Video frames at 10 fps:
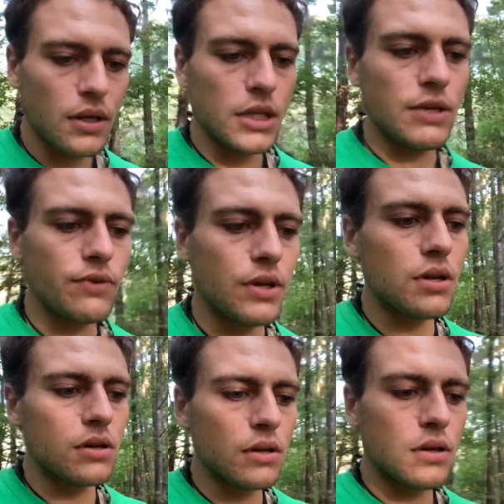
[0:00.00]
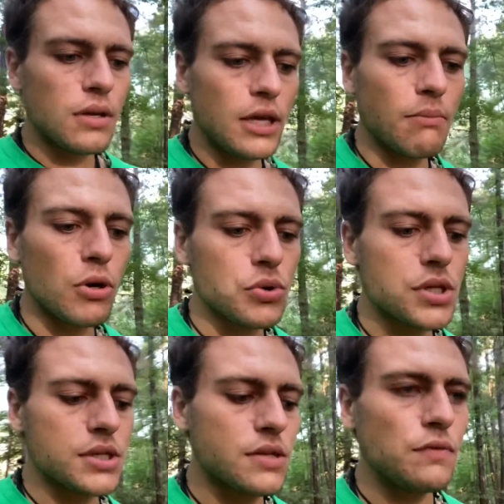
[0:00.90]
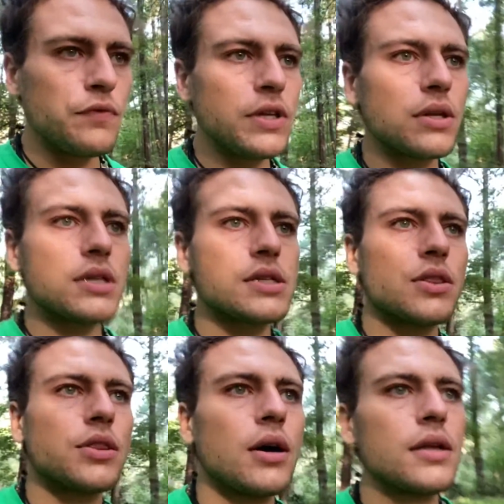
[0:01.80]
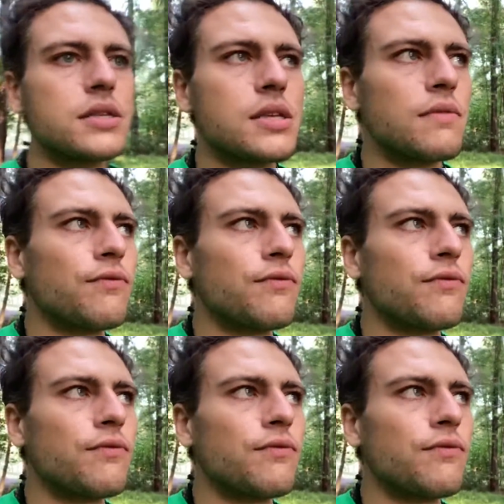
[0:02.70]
even emotions and feelings and thoughts and